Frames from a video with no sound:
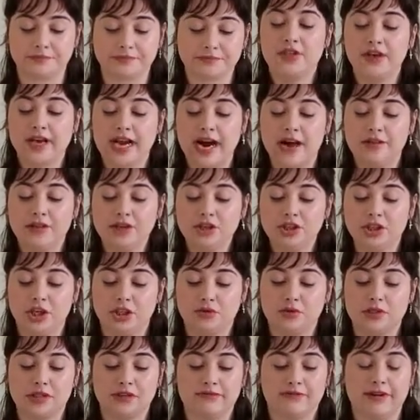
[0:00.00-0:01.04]
The Catholic
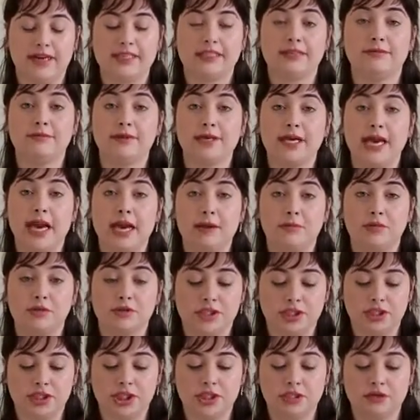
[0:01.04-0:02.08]
Church was effectively able
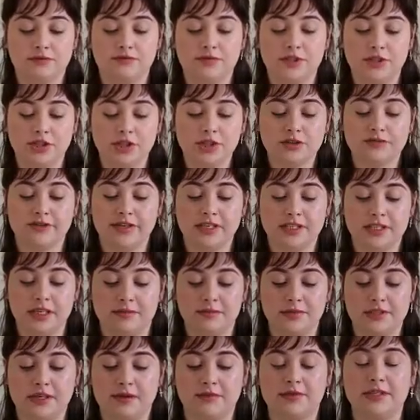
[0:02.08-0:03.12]
to shield future
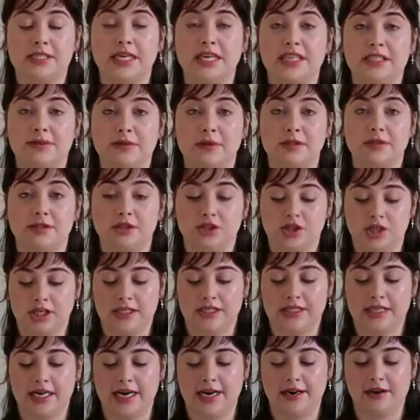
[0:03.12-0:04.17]
victims of state-sponsored
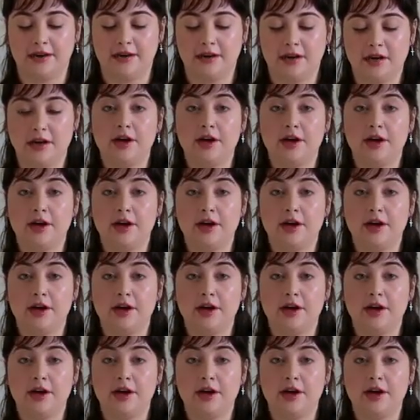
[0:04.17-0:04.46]
genocide.